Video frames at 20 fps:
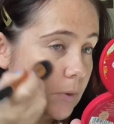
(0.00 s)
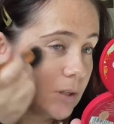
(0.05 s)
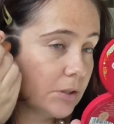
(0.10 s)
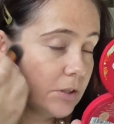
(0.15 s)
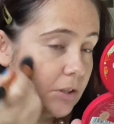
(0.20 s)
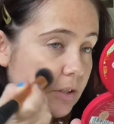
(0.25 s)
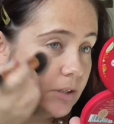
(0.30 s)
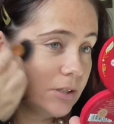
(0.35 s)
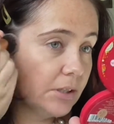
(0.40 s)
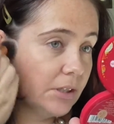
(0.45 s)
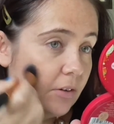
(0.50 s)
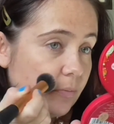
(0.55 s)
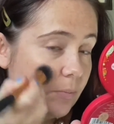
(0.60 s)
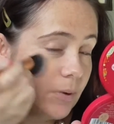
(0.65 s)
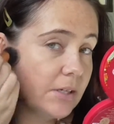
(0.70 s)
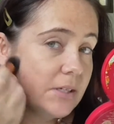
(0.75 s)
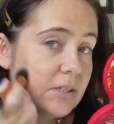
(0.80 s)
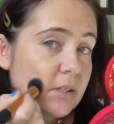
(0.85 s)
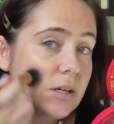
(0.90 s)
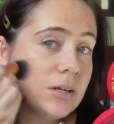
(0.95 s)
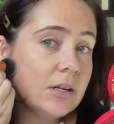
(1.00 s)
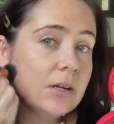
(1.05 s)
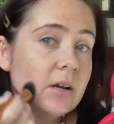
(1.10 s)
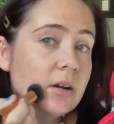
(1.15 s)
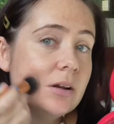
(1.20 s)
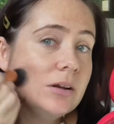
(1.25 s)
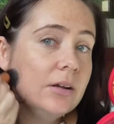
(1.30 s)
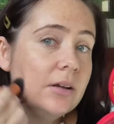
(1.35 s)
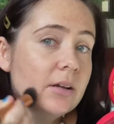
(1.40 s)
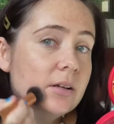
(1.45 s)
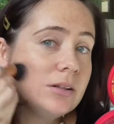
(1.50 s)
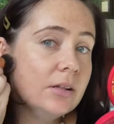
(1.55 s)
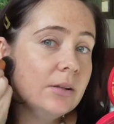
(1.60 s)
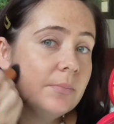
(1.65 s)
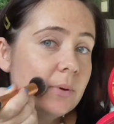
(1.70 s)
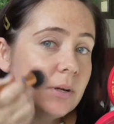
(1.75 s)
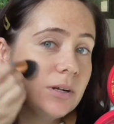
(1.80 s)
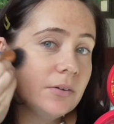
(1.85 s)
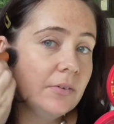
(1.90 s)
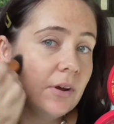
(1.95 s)
just to give my skin a little
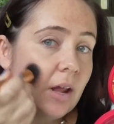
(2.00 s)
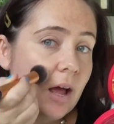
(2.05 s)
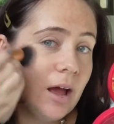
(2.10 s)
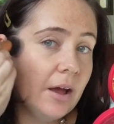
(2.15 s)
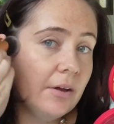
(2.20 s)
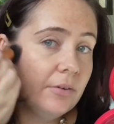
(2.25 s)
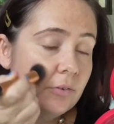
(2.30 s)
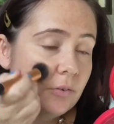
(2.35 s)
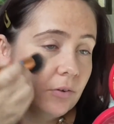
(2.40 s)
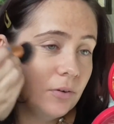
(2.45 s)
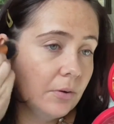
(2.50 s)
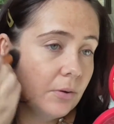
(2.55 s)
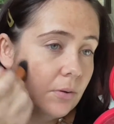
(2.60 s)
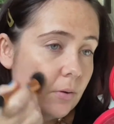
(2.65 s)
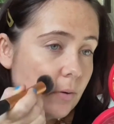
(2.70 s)
bit of life.